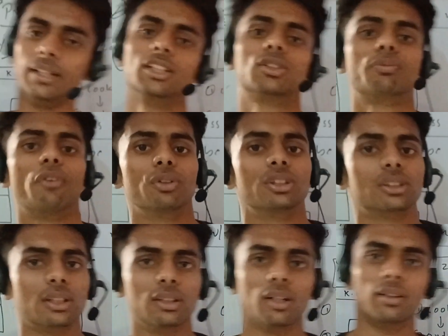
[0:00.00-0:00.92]
this process
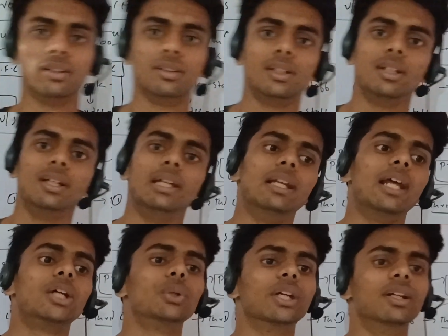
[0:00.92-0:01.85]
and thread, you're
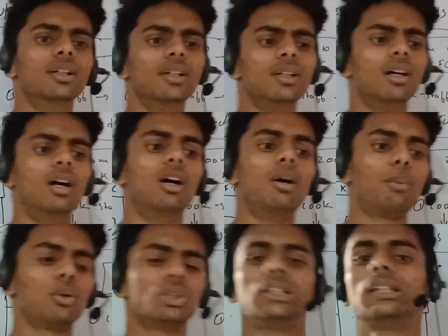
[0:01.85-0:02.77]
like, okay,
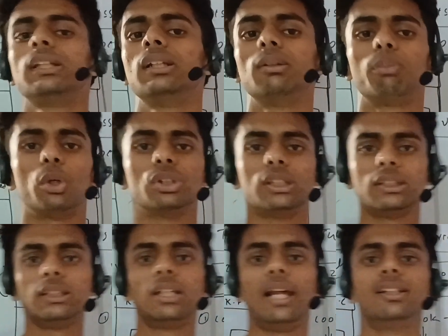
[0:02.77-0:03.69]
process
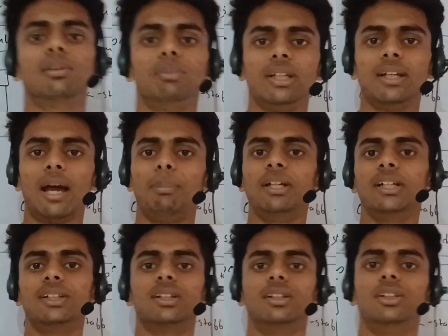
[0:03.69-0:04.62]
is like something
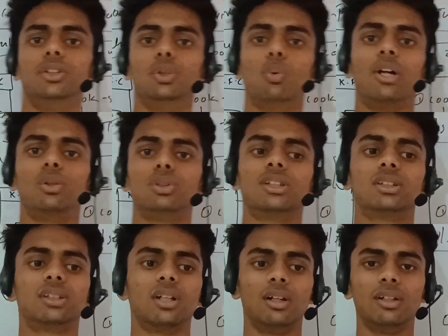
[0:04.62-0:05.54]
application. You want to
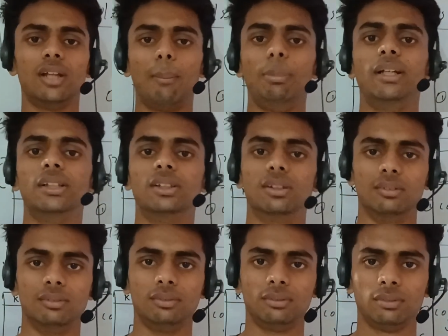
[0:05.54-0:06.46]
just run the application
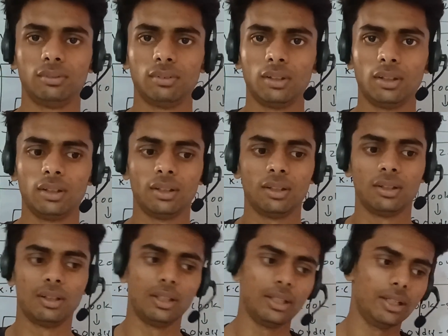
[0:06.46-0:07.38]

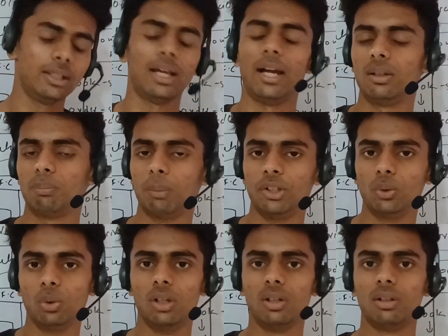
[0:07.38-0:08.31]
in that
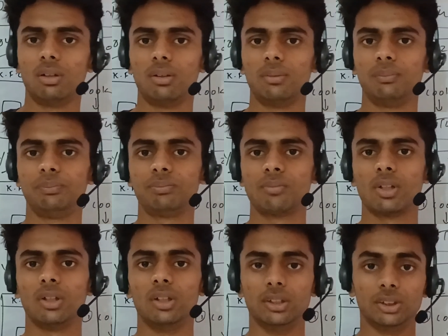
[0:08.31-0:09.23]
particular
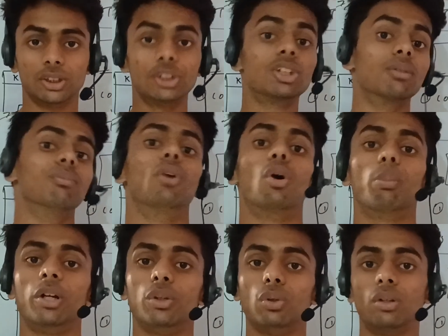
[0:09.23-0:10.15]
system or
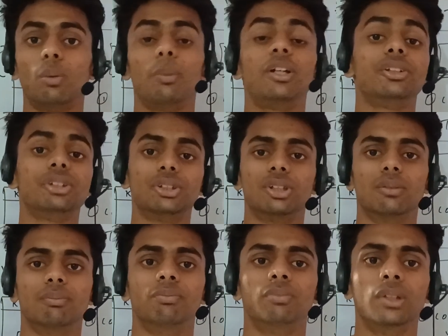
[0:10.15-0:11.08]
particular operating
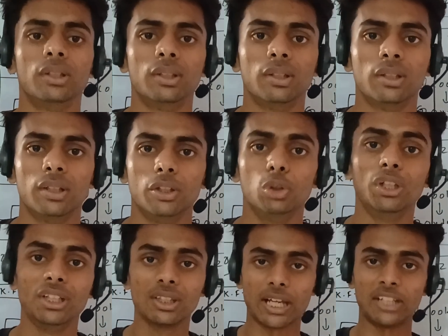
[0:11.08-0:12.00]
system. You
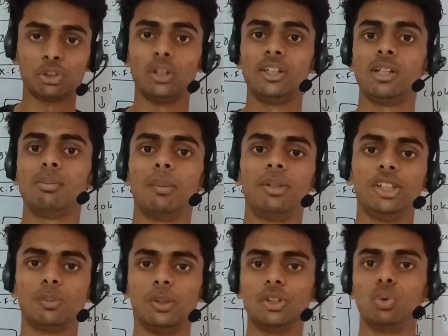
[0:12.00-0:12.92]
need an isolated memory
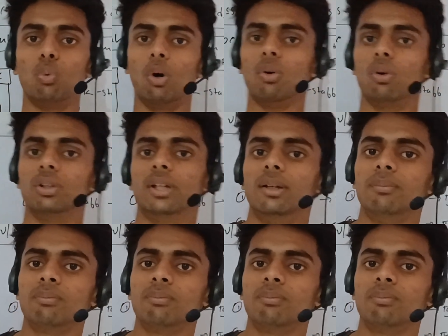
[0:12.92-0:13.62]
space to work on that.